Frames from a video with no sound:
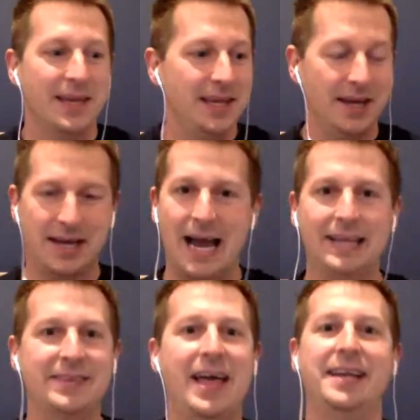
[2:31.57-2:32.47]
A guy
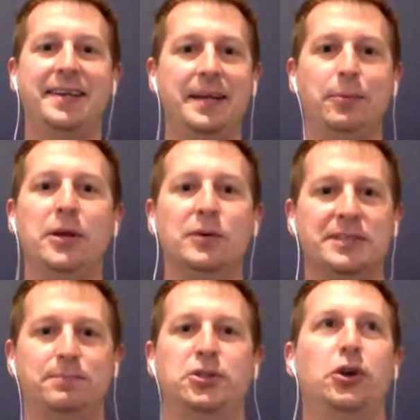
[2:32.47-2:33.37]
like that simply
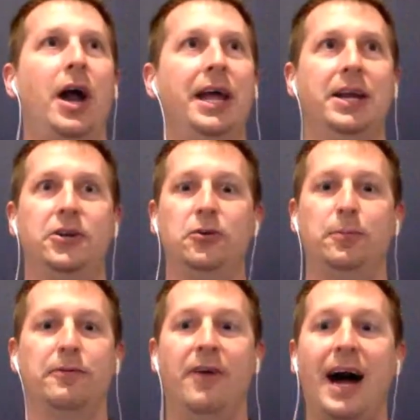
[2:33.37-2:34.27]
was trying to
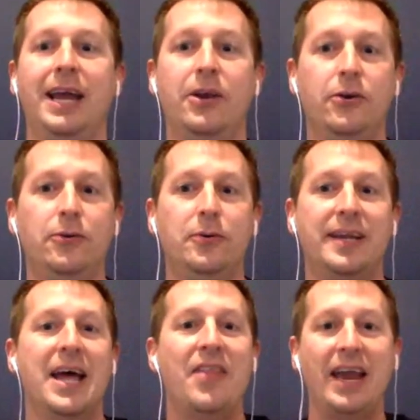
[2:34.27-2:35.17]
provide news
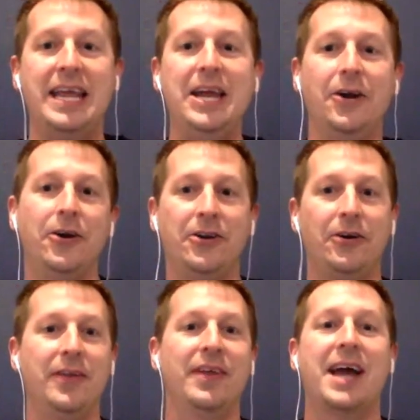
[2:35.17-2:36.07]
that he heard
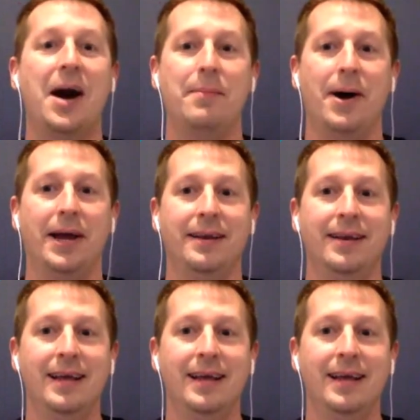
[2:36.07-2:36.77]
during the combine.